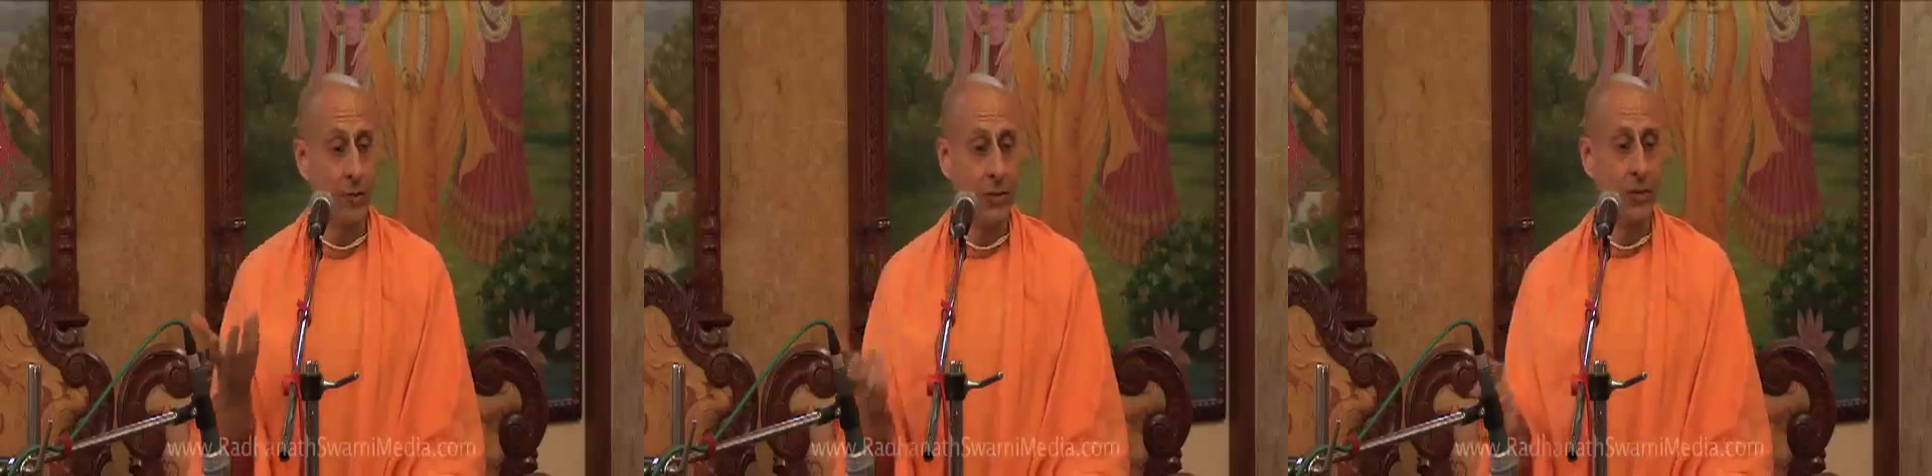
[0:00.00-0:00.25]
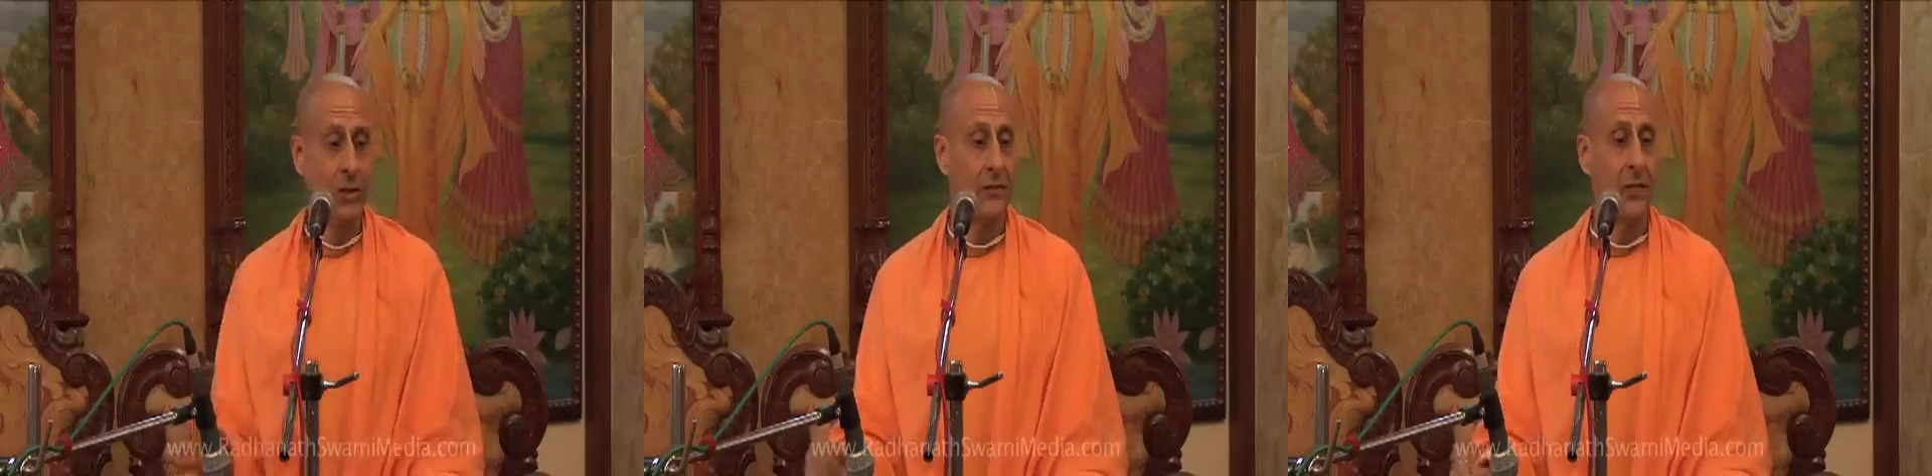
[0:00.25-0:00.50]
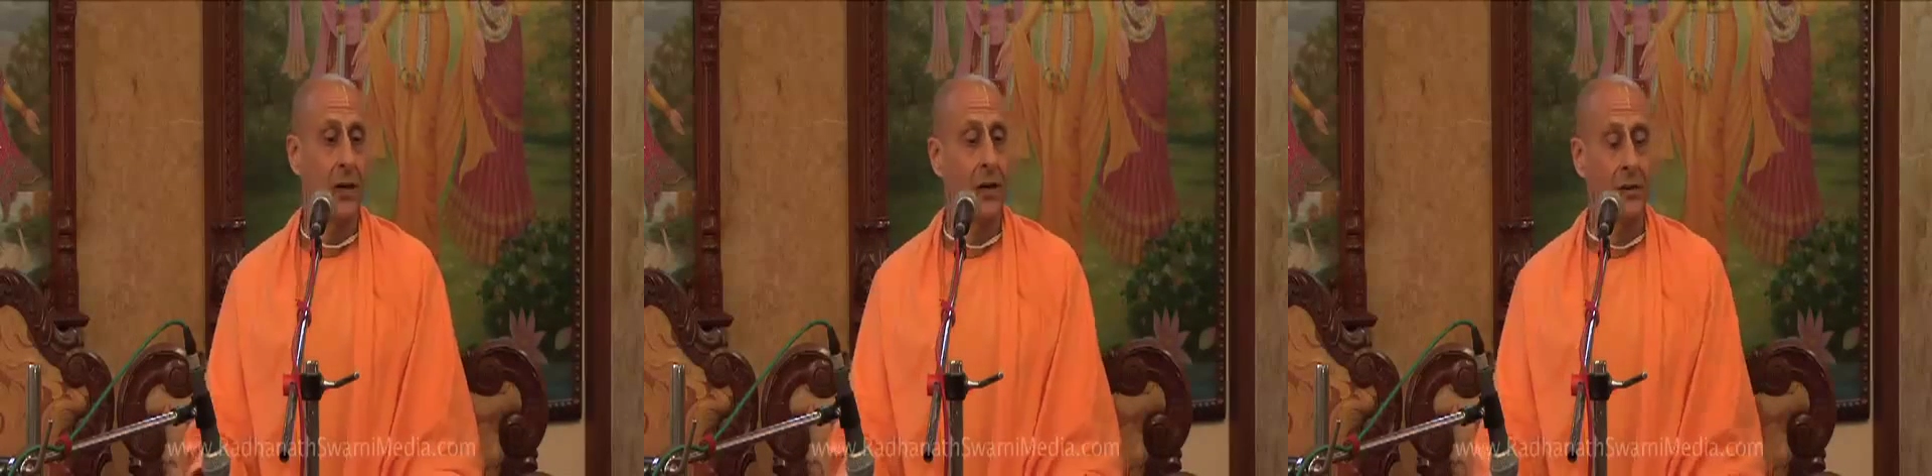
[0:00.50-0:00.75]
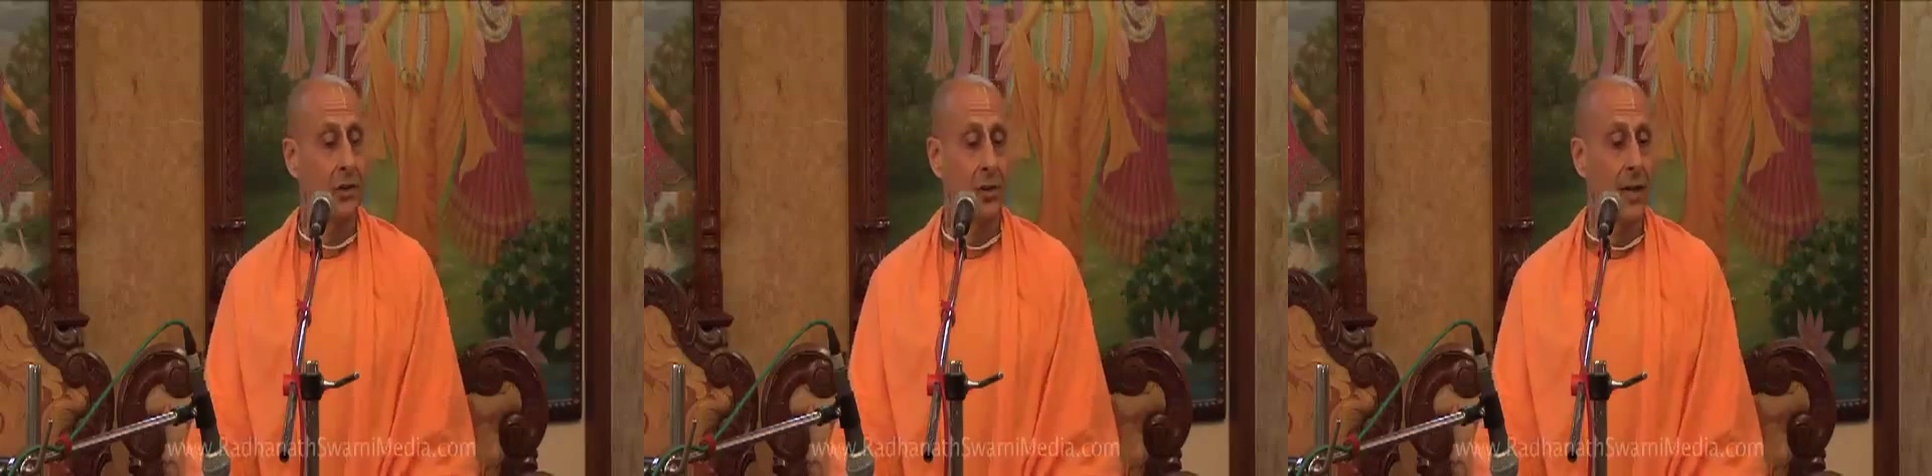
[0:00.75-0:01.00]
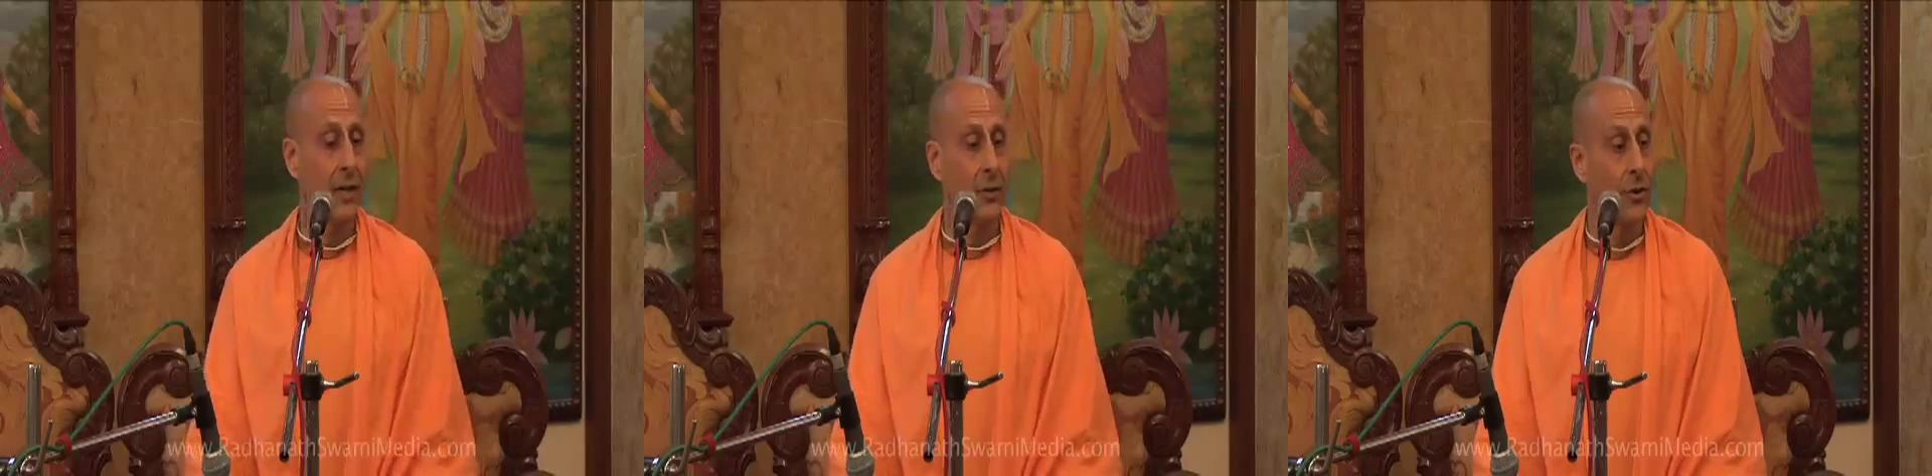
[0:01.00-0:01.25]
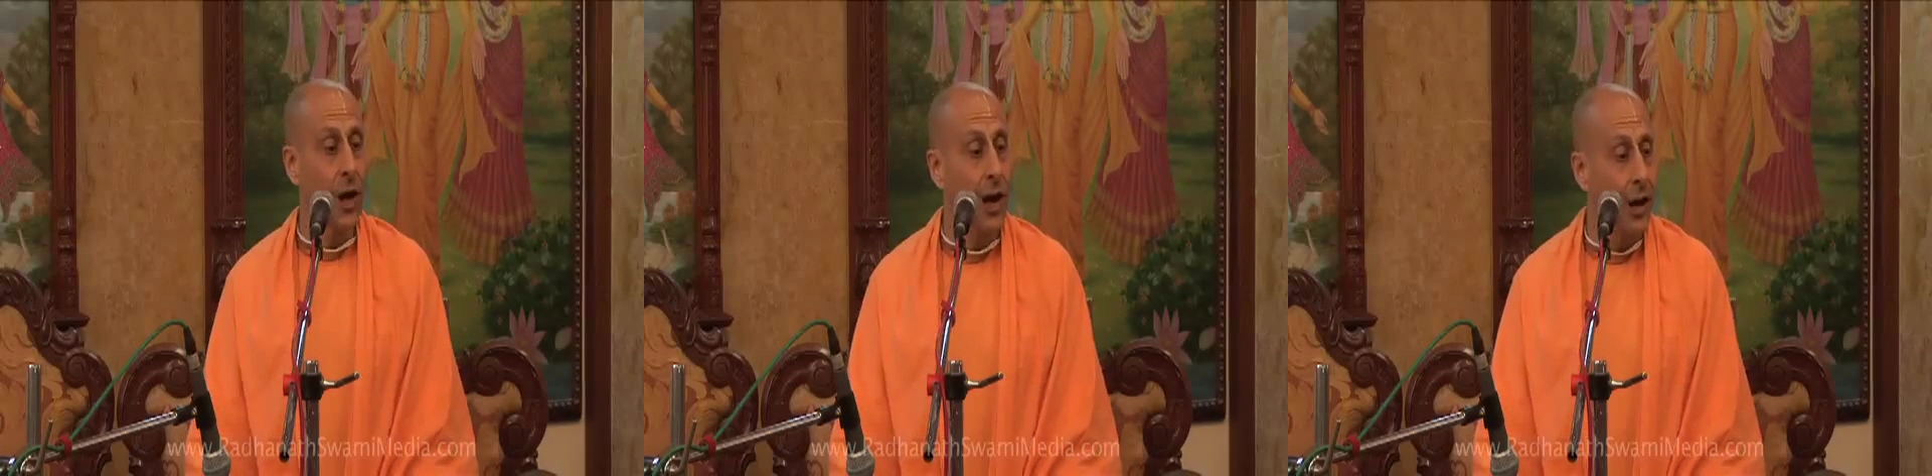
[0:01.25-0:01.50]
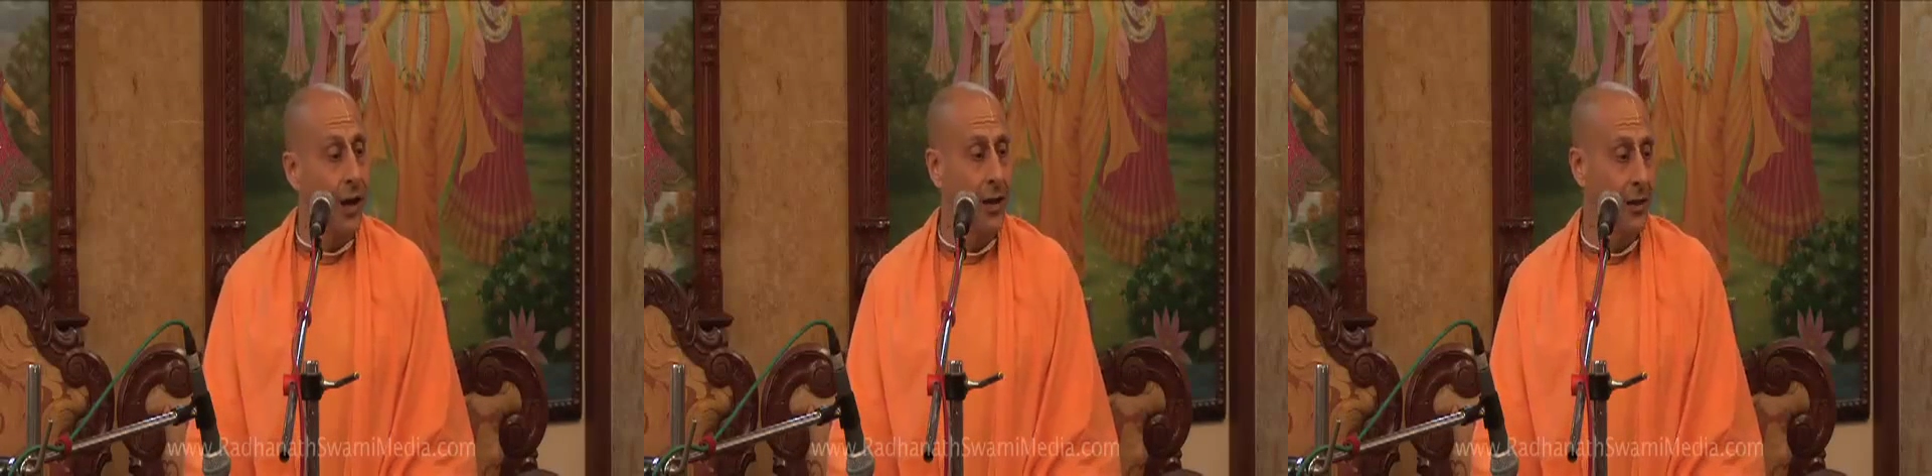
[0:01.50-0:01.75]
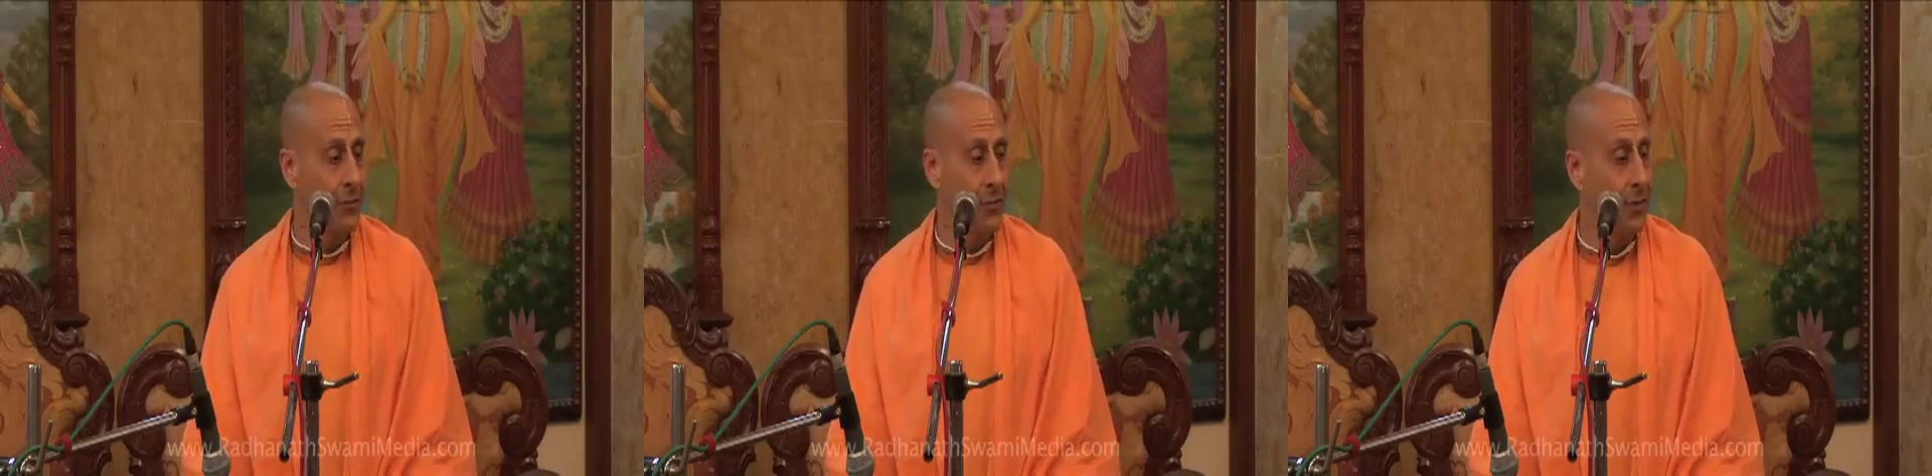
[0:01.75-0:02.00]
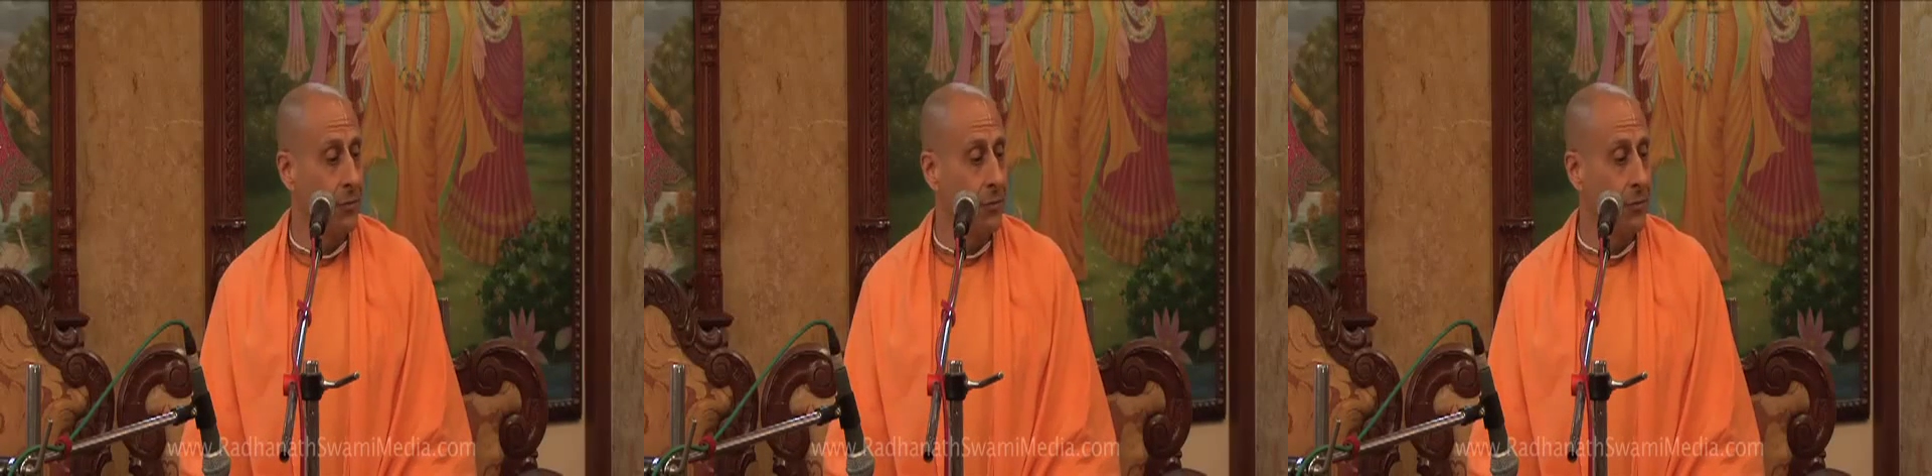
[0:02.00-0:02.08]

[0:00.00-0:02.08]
when Shivananda Sain arrived,